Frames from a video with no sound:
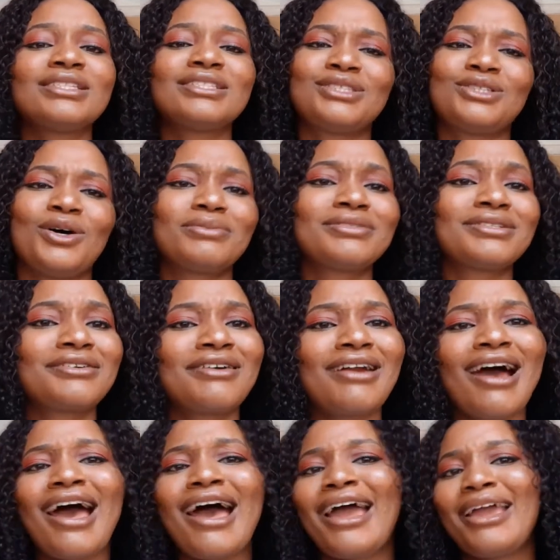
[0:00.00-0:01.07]

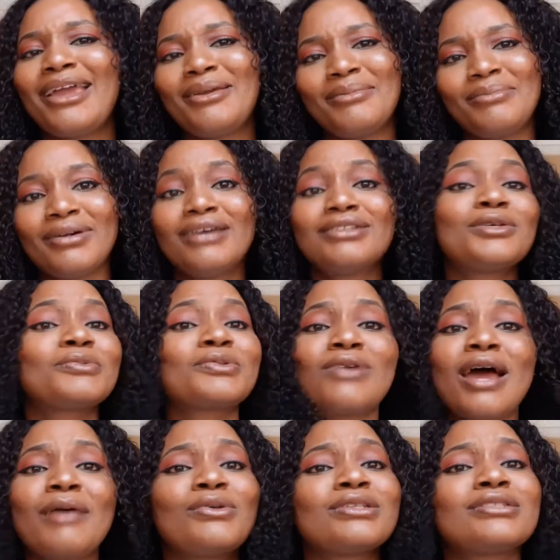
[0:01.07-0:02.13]
Subscribe
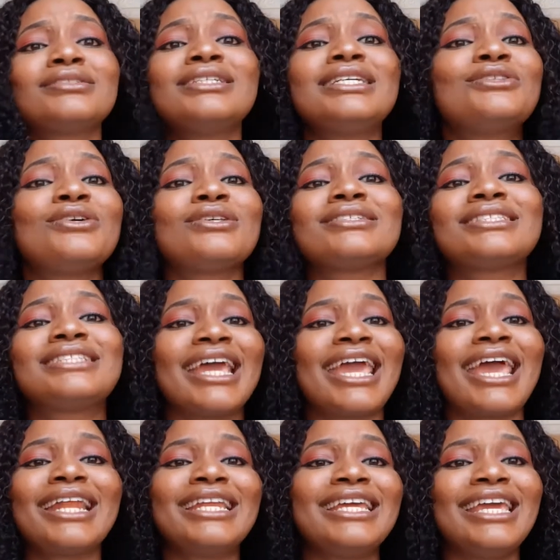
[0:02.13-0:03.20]
doesn't
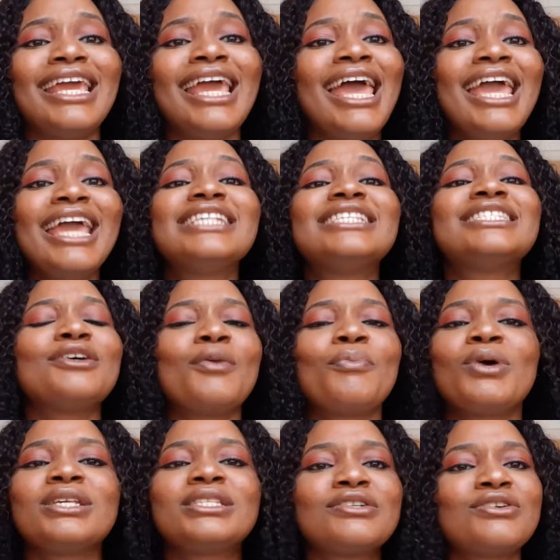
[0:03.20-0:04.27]
take any, it's
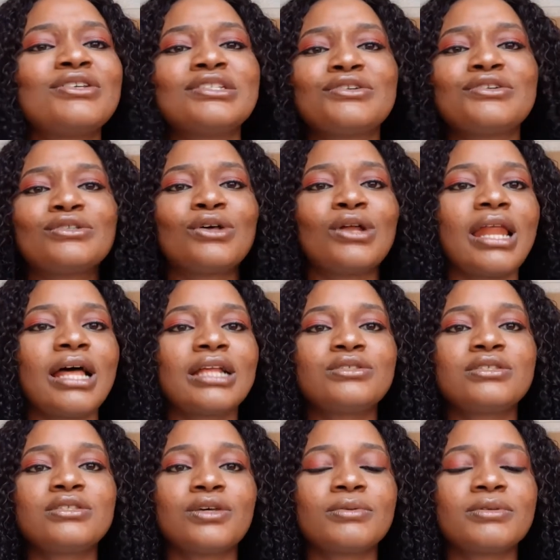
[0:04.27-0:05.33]
$0.00
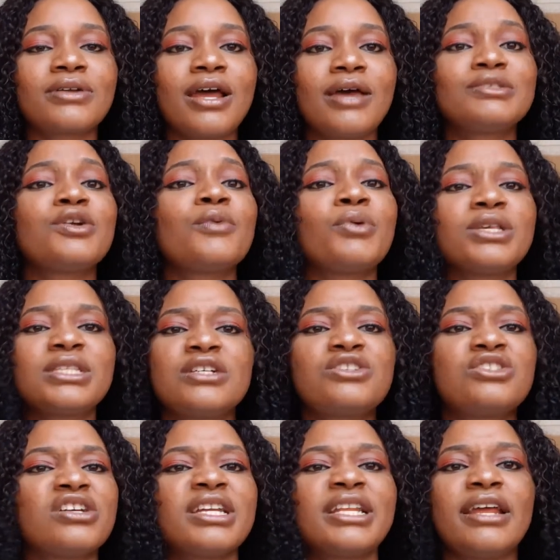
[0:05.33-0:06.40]
to subscribe,
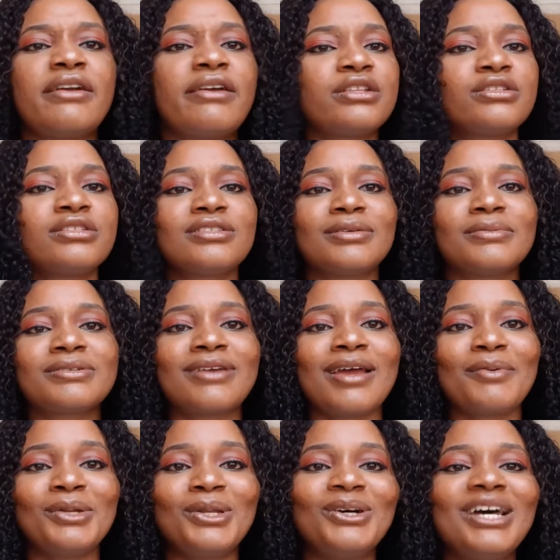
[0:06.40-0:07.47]
0.00 naira to
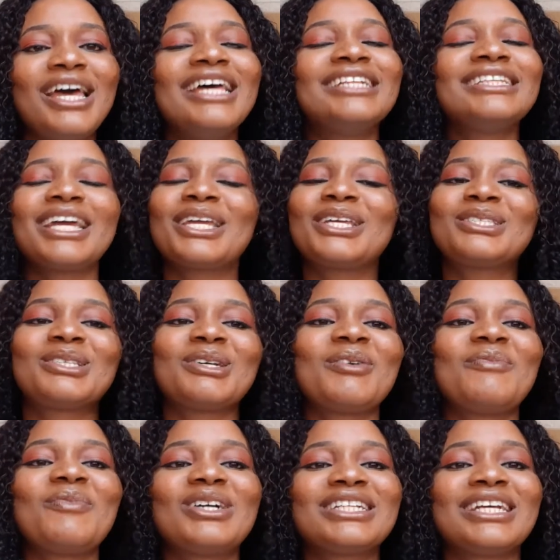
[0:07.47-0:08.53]
subscribe, you know. Thank you
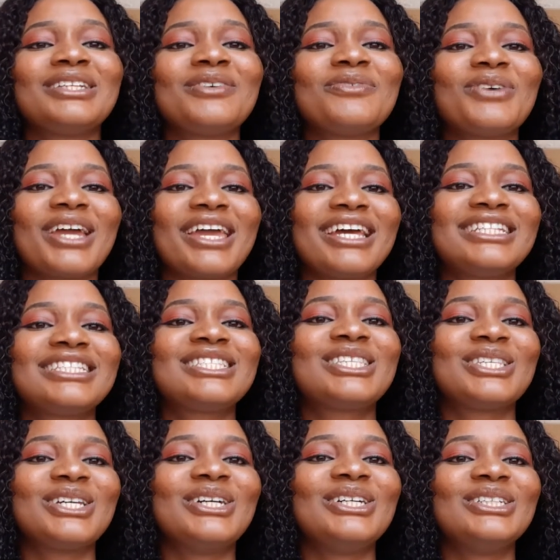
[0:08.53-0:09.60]
so much, and don't forget
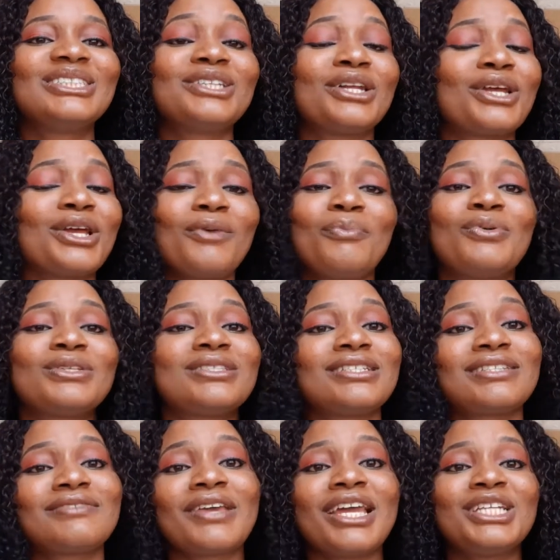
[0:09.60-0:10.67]
to turn on your post
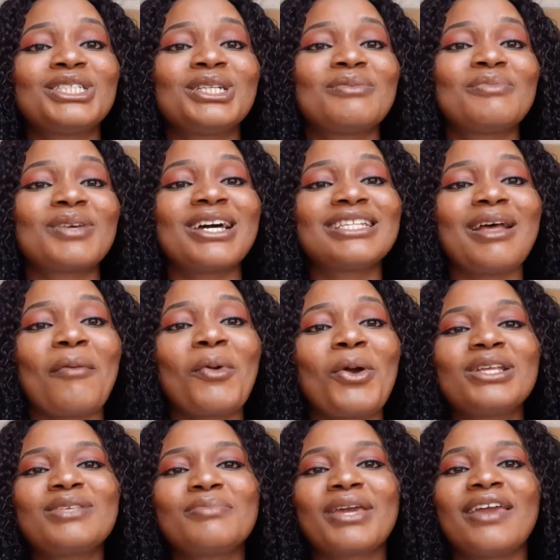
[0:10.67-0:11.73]
notifications, because I'm
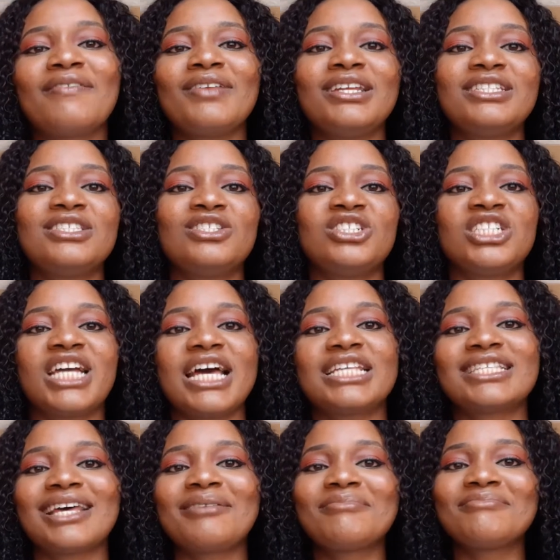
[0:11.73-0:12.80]
going to be giving it to you guys
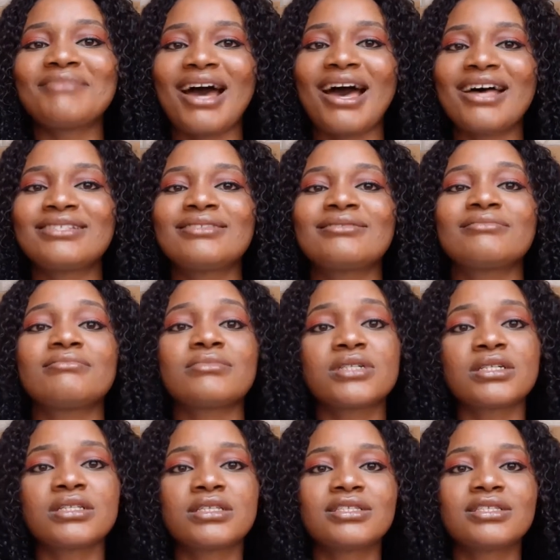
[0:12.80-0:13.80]
so